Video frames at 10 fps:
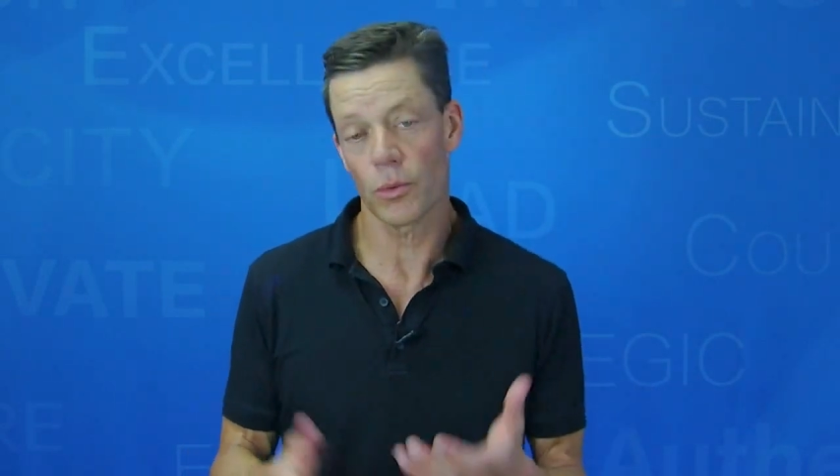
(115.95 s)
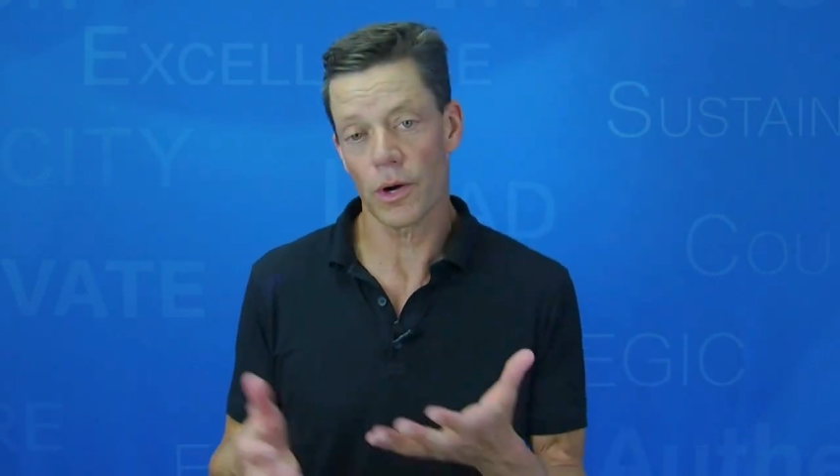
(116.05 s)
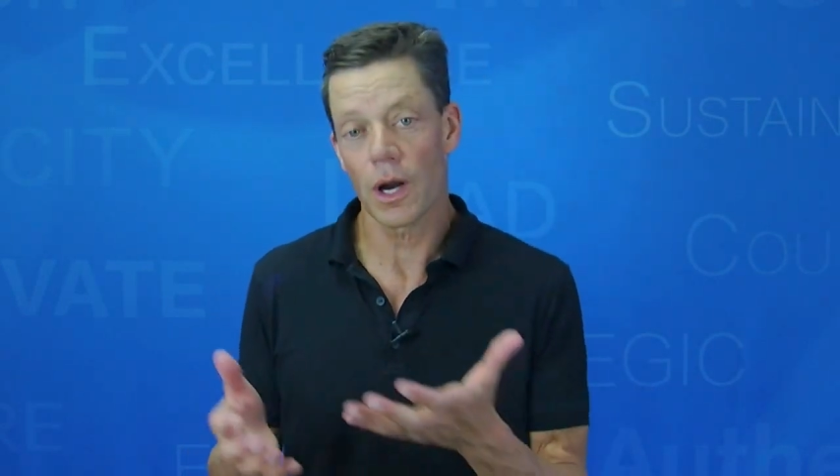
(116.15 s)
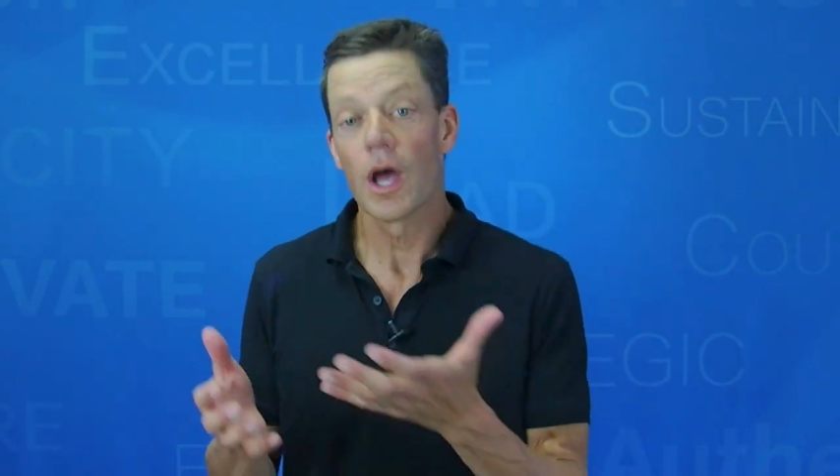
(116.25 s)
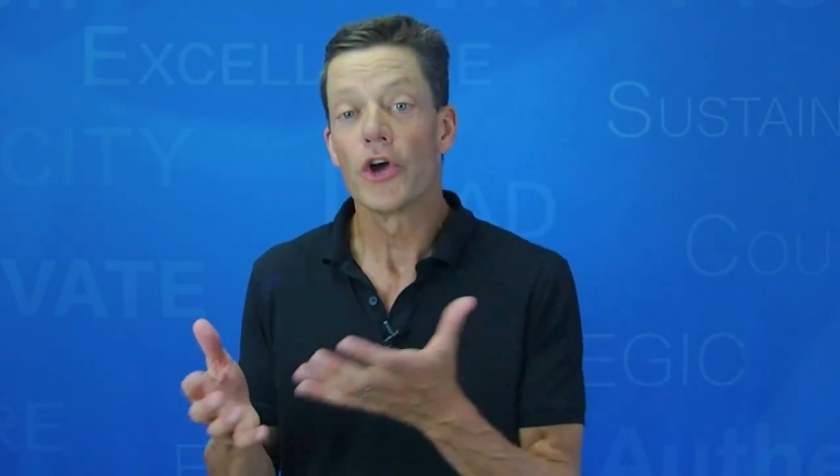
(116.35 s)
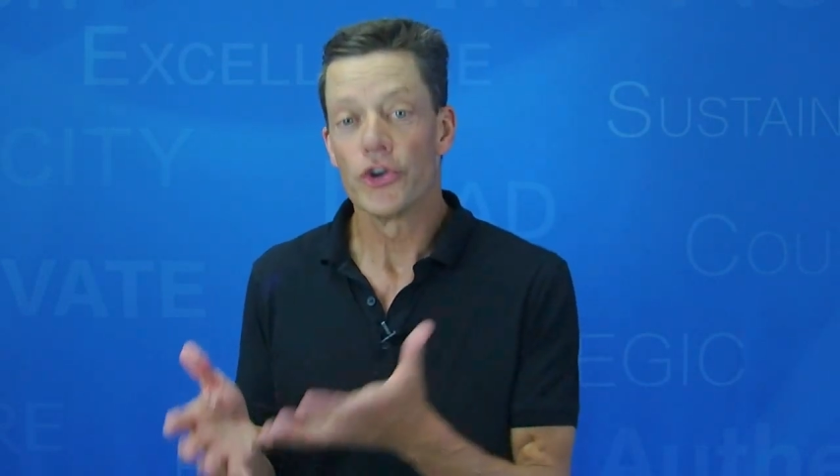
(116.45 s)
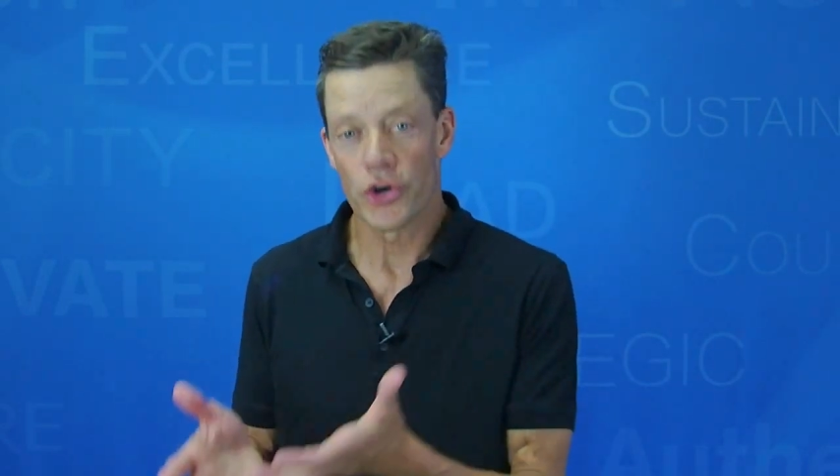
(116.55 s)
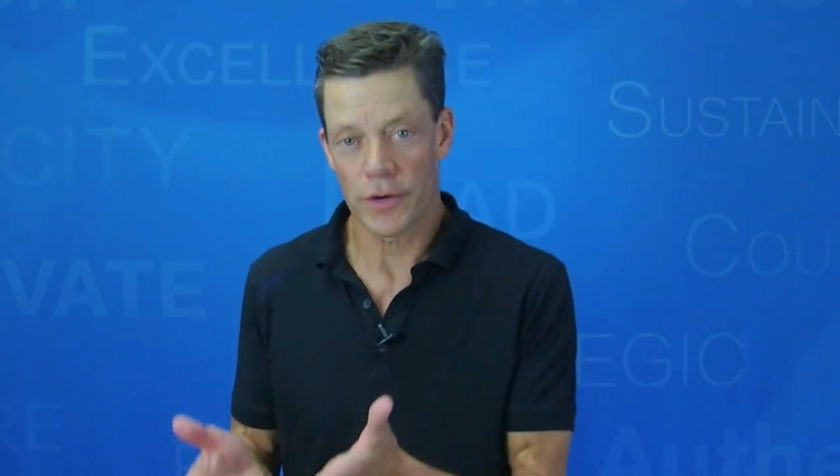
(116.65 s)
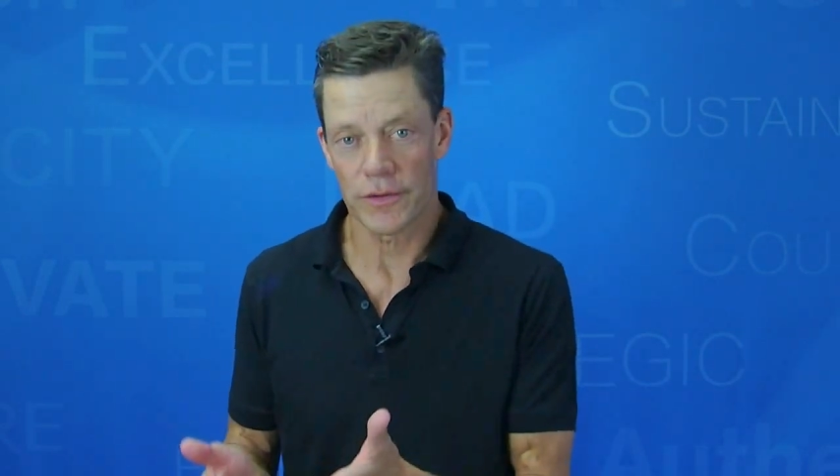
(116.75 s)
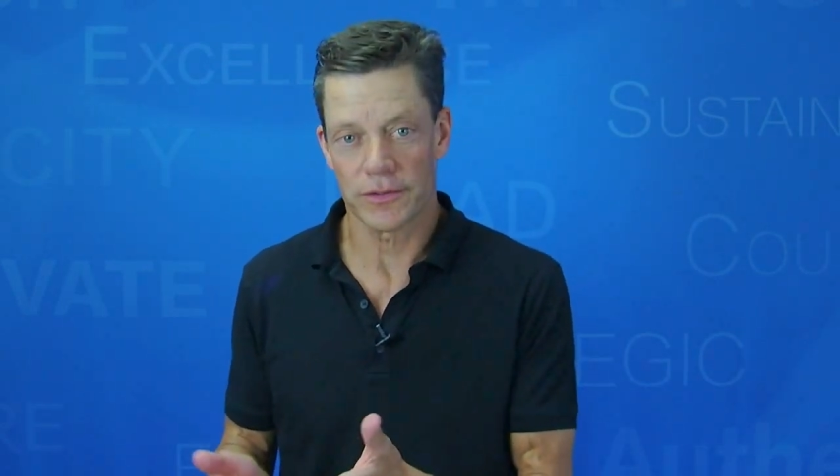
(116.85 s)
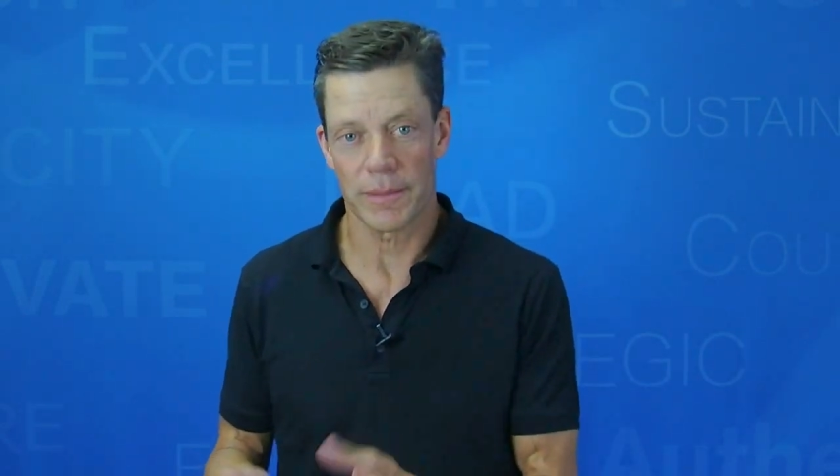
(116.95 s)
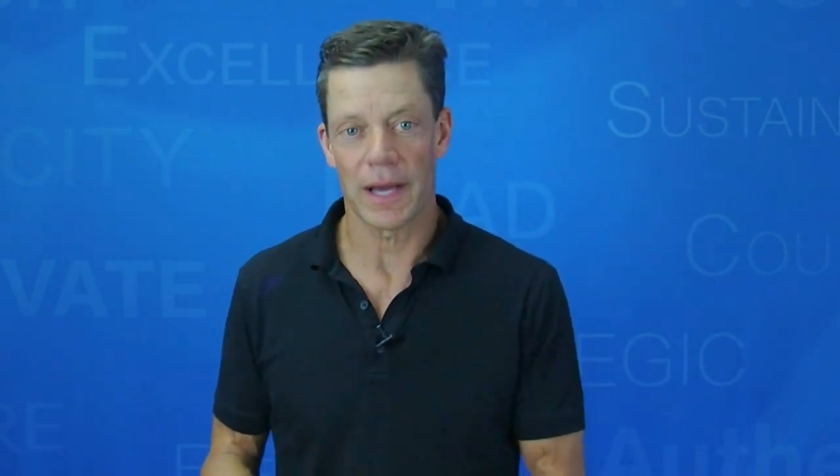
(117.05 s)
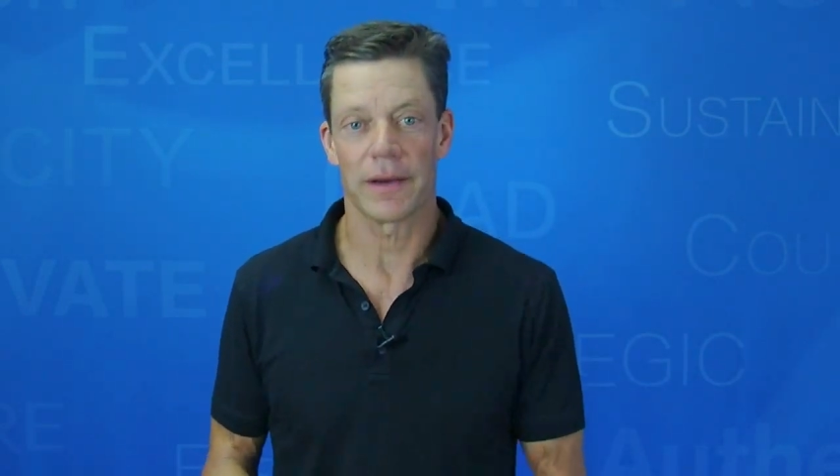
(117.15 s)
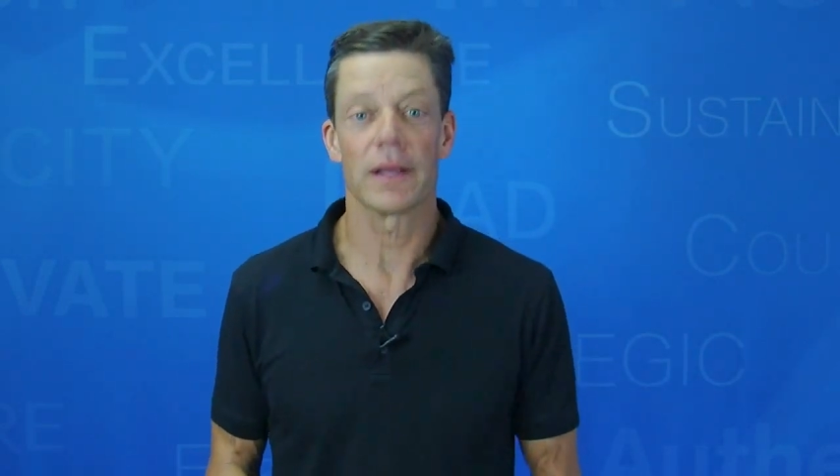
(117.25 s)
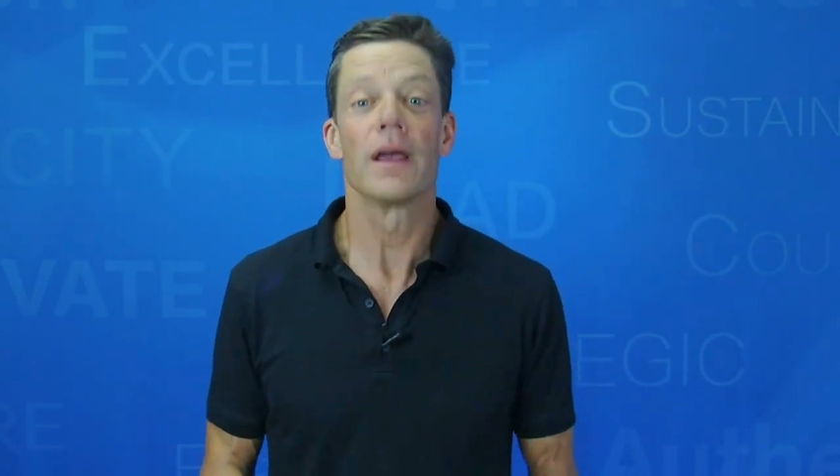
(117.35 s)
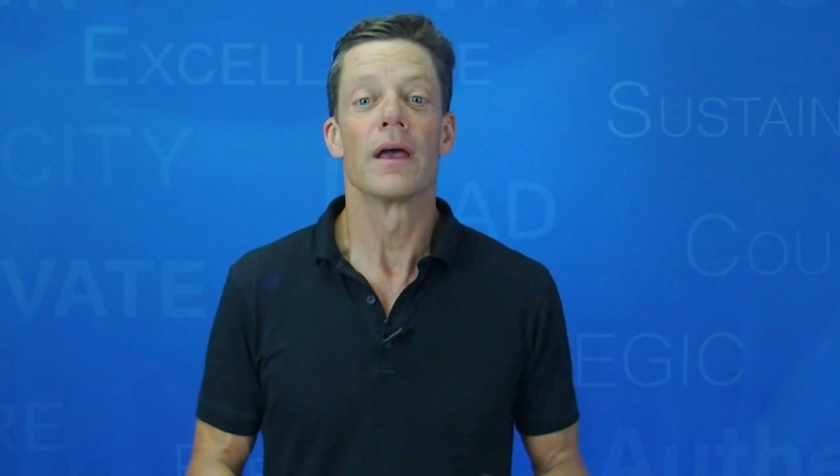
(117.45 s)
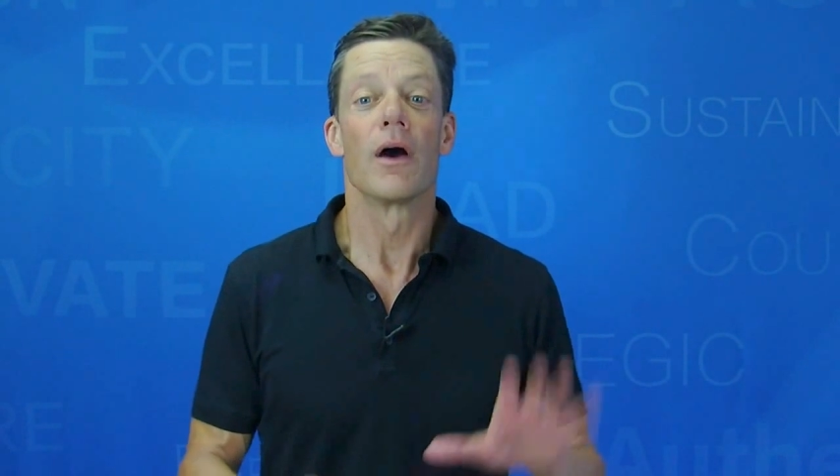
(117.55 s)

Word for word: or nervous about it,